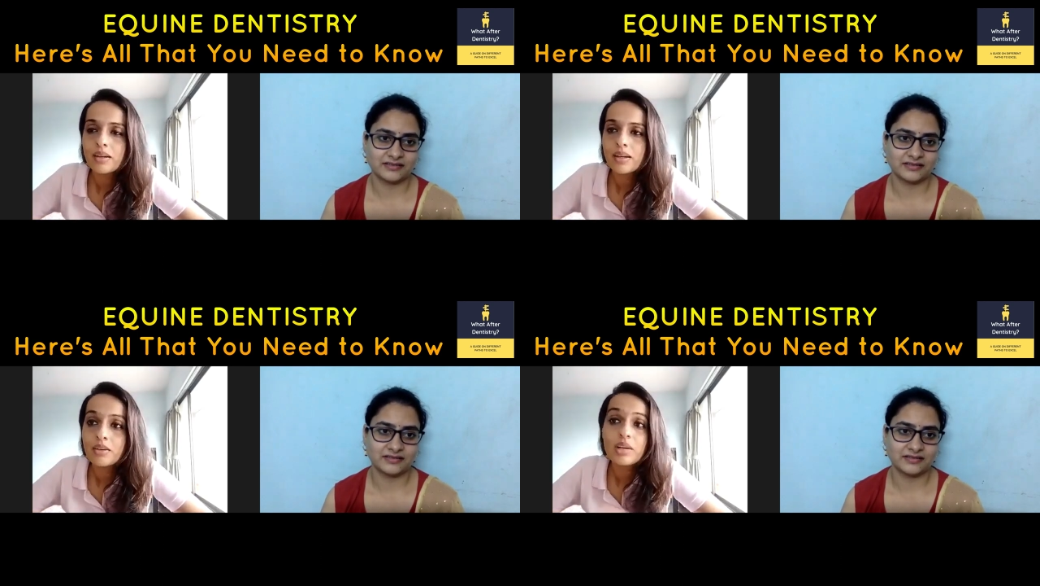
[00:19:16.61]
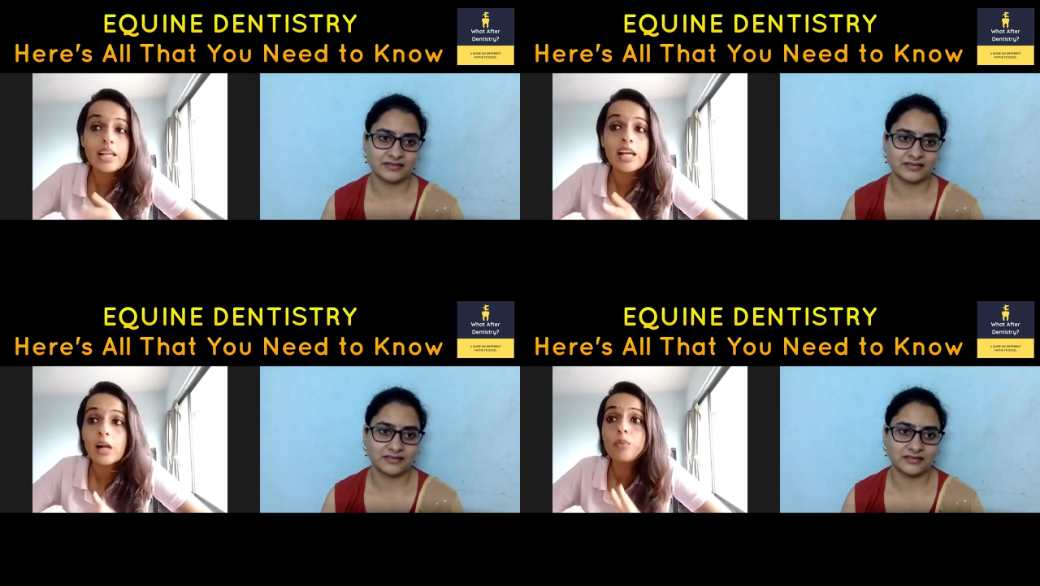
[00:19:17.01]
Speaker 1: it
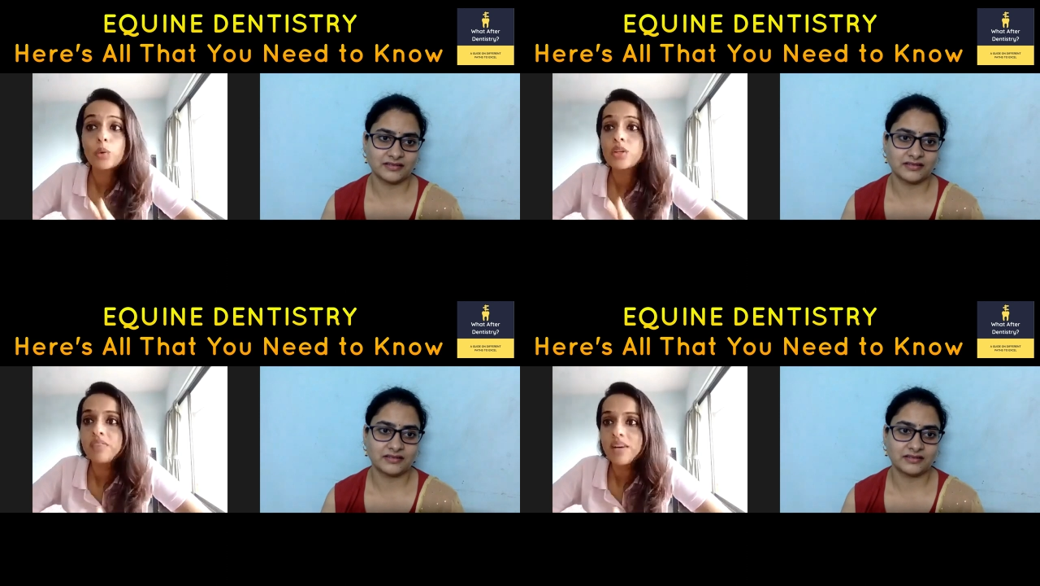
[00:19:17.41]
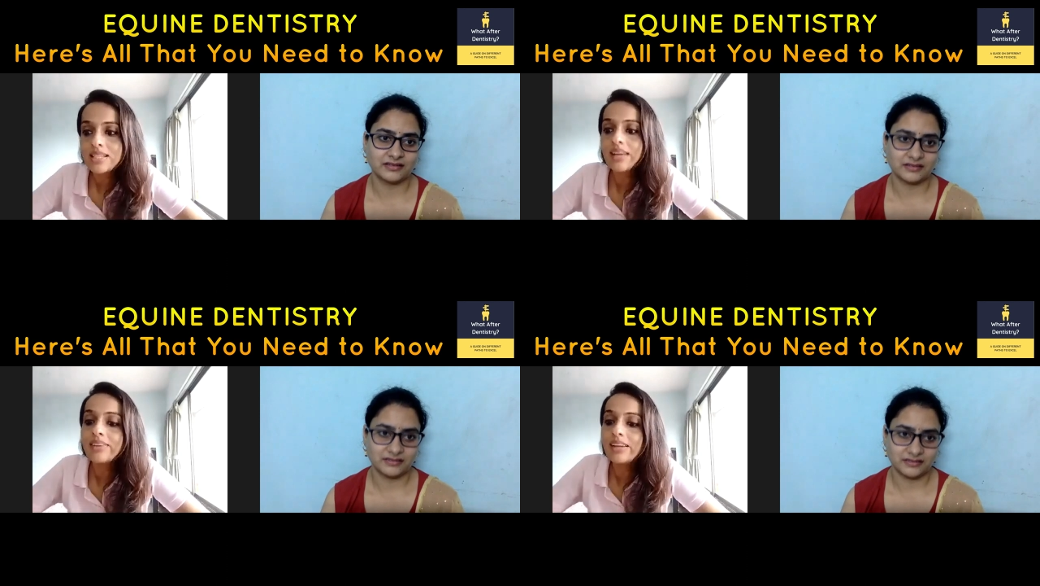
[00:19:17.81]
really helped both of us,
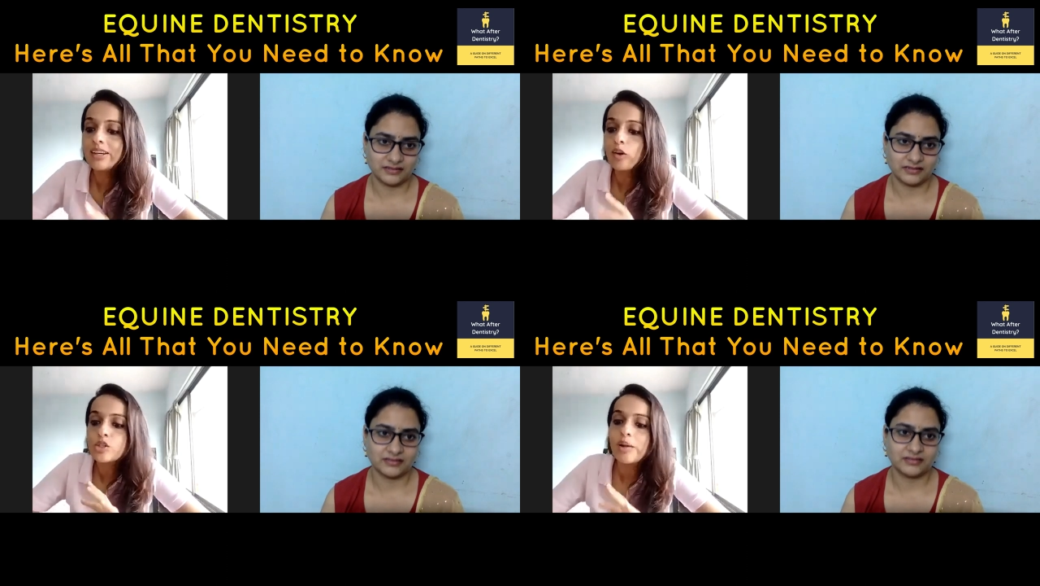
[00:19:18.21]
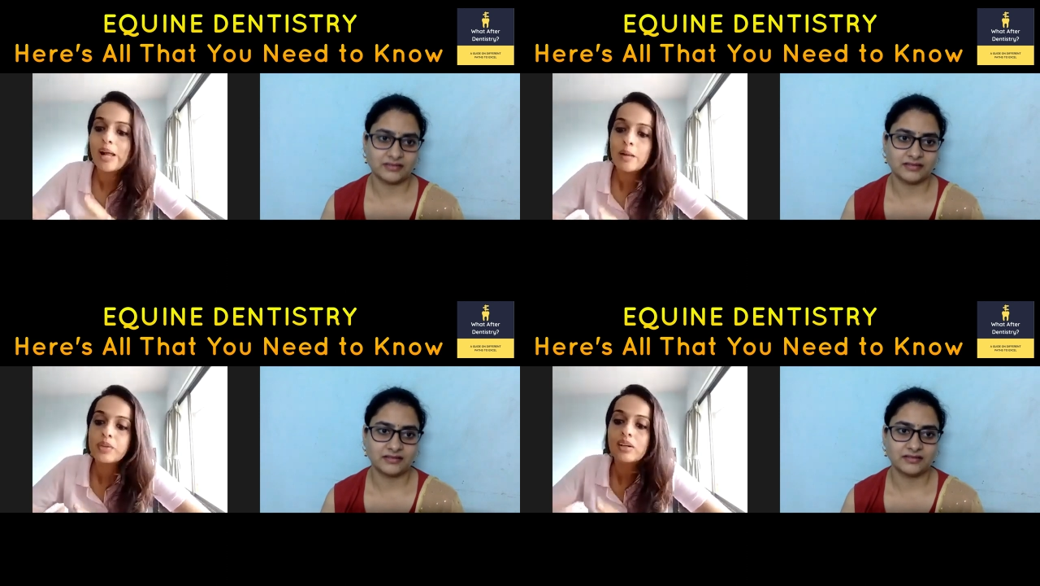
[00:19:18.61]
and it also
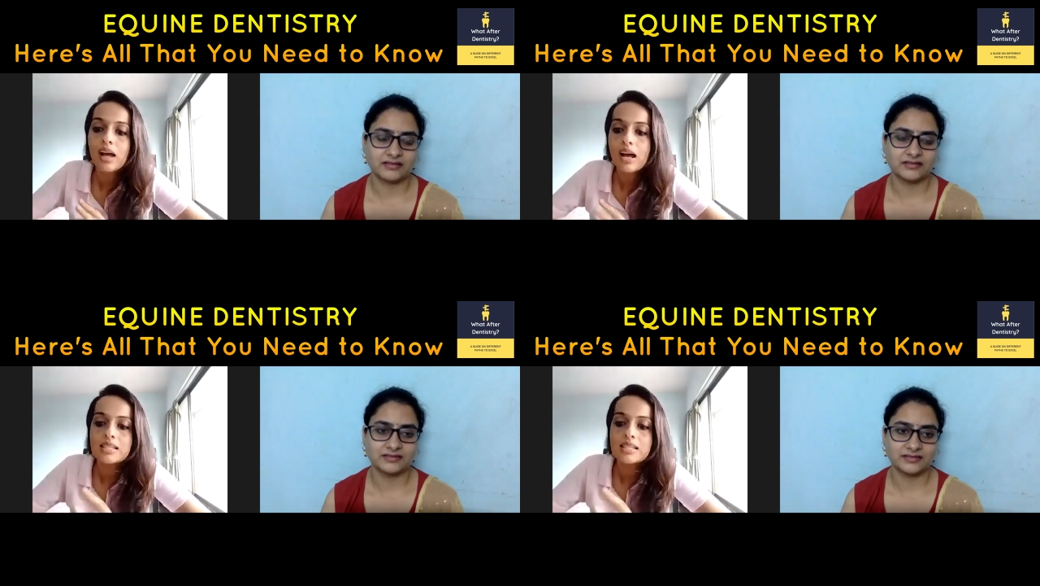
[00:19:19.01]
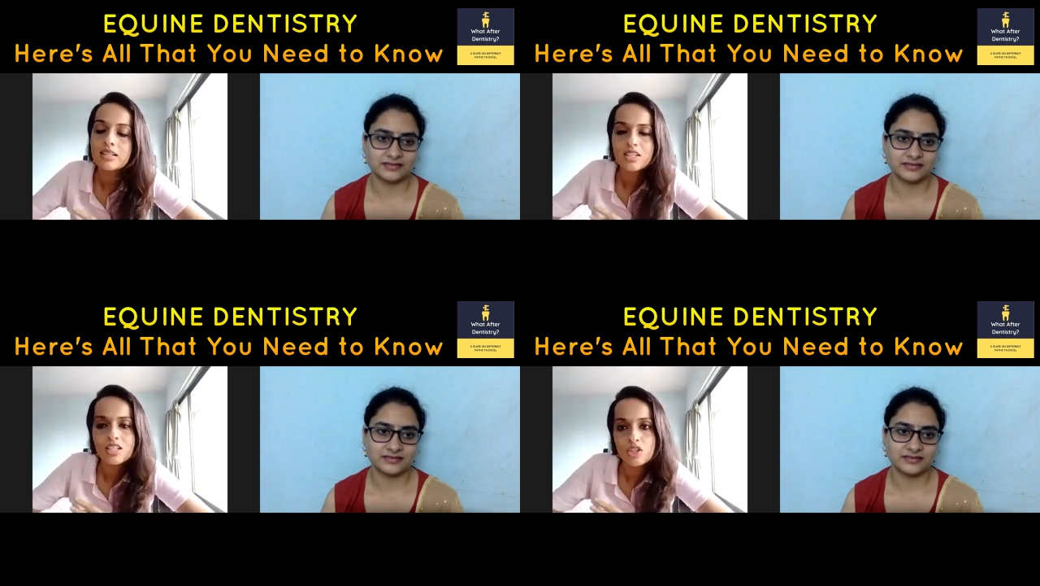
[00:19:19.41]
helped the class and
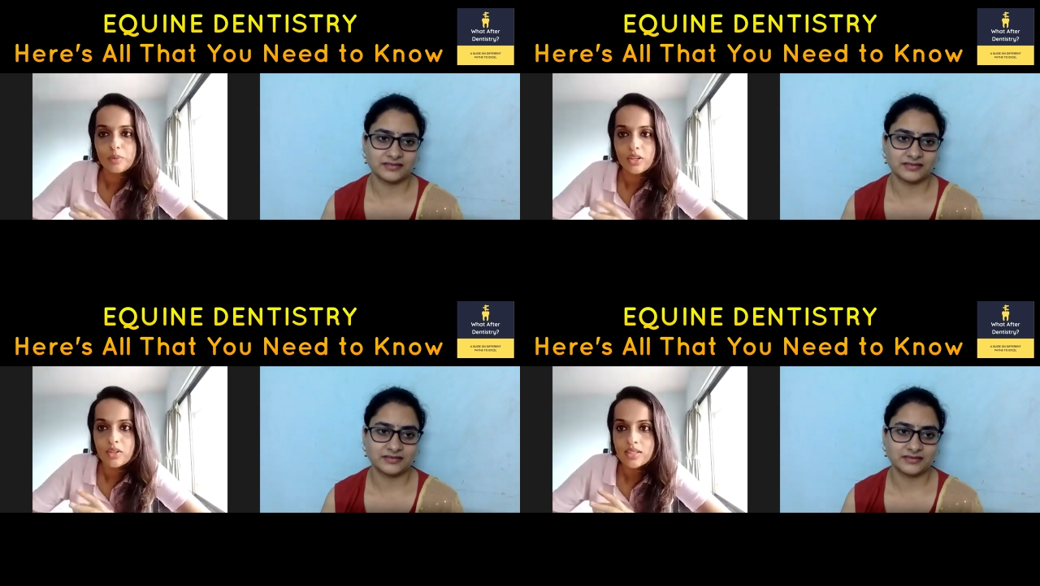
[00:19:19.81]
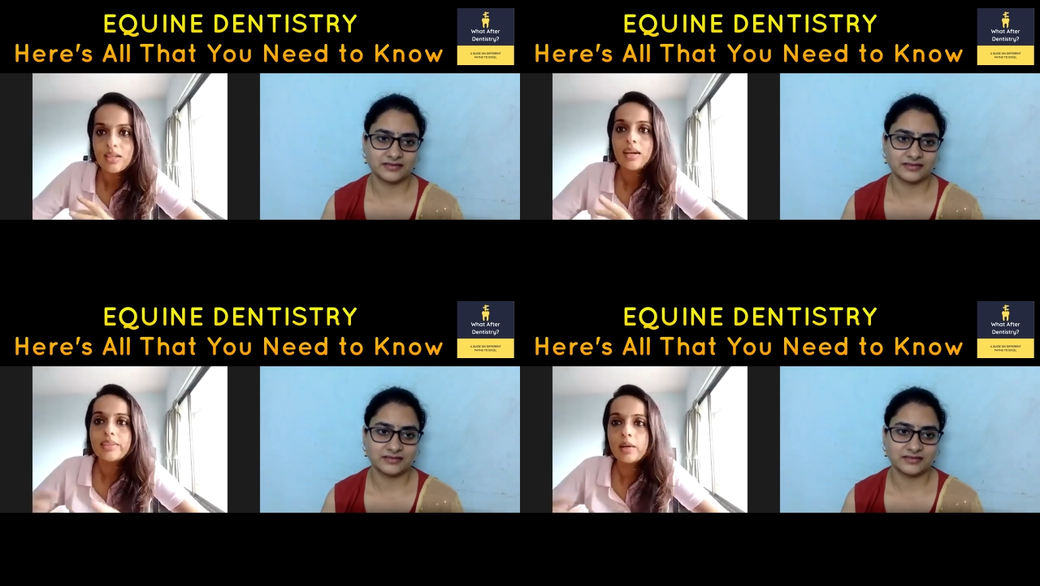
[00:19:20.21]
the teacher because
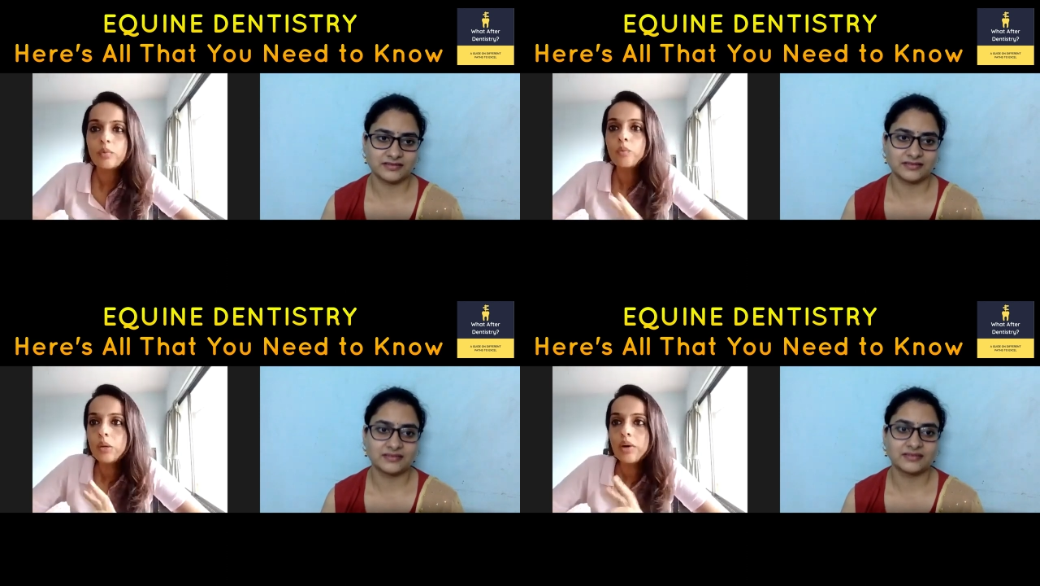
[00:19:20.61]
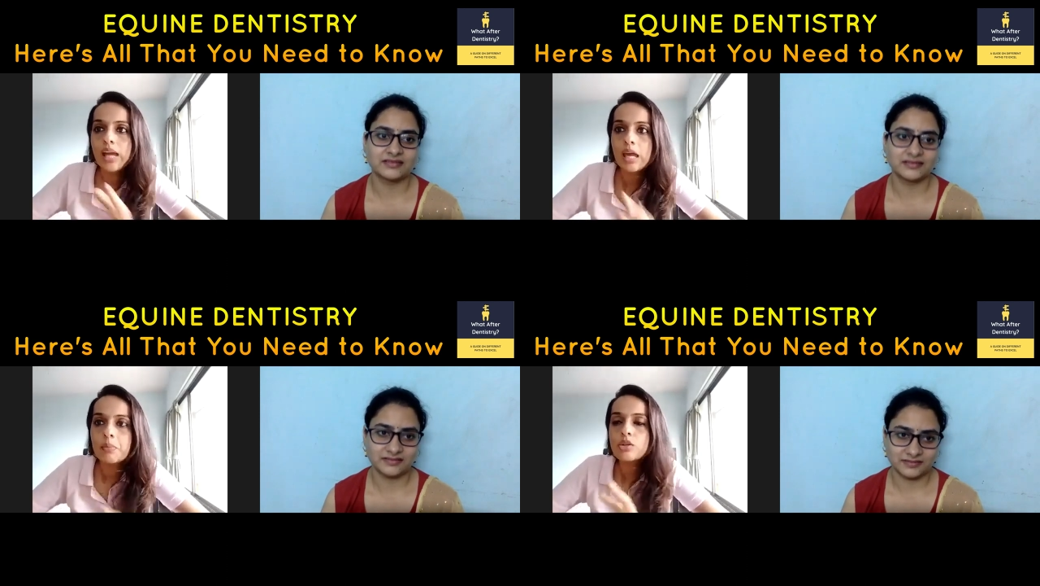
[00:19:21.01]
then we were
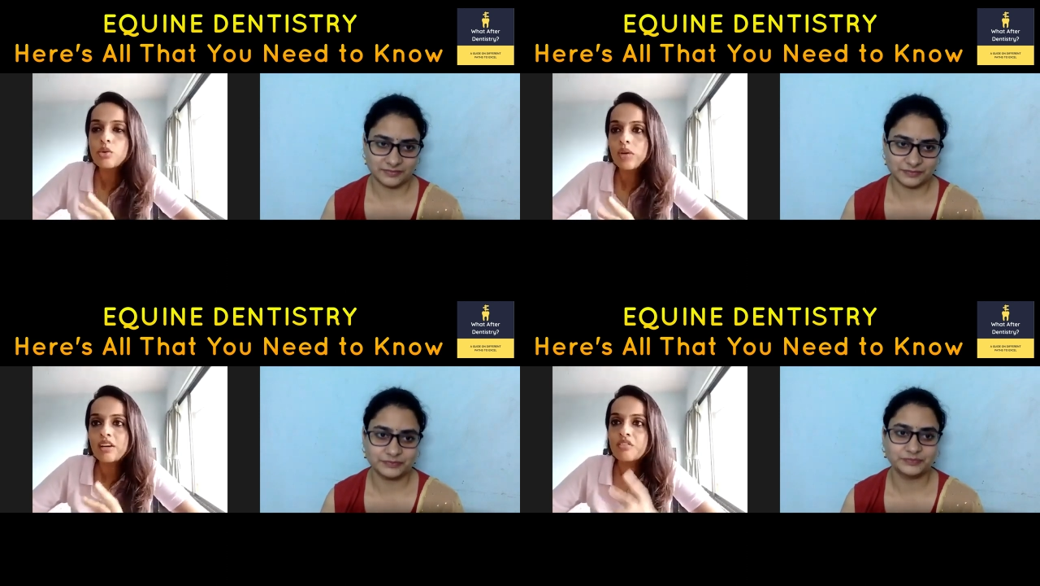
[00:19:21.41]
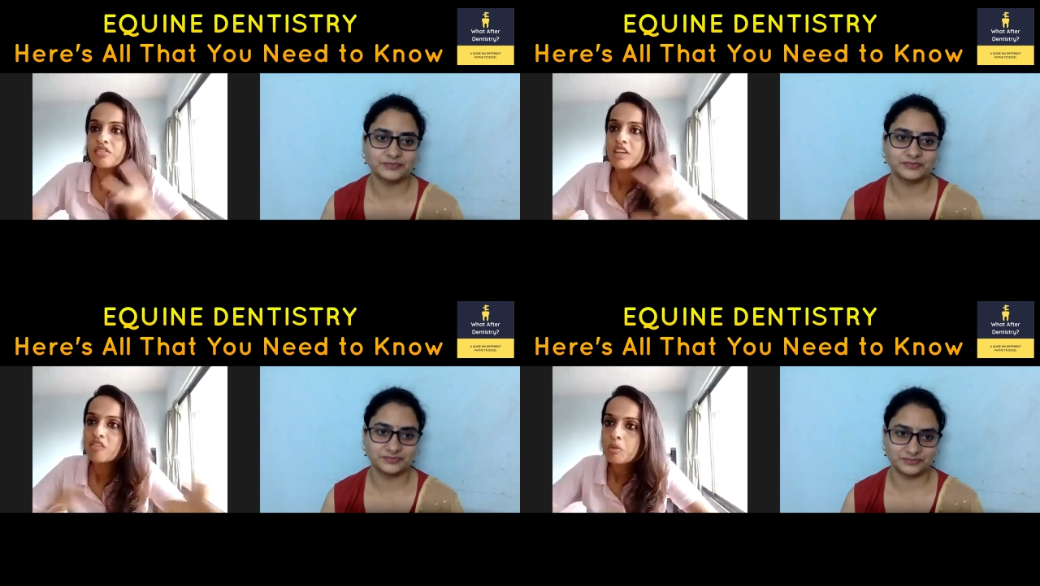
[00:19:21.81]
able to kind of
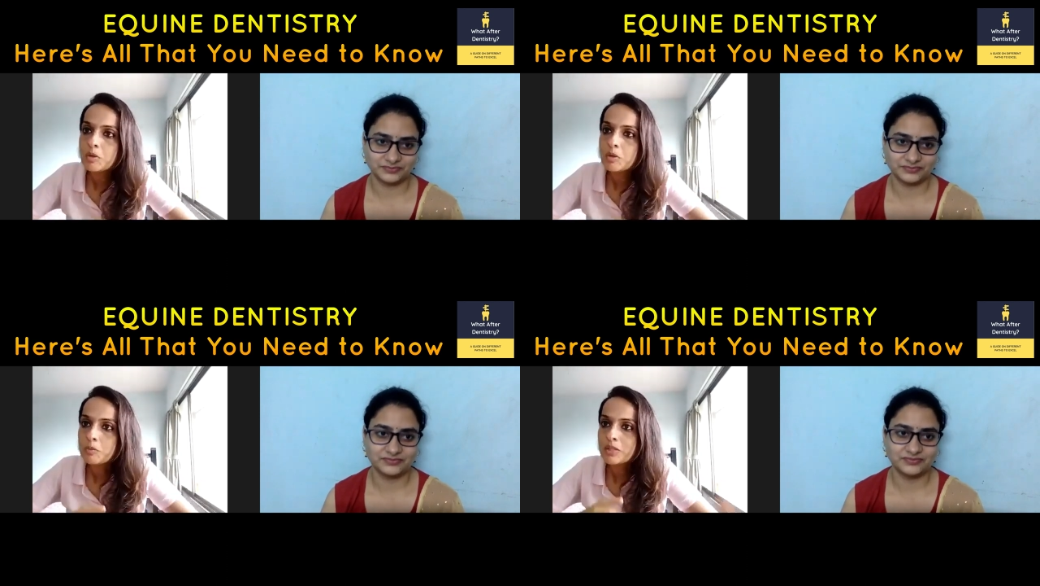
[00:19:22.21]
give him a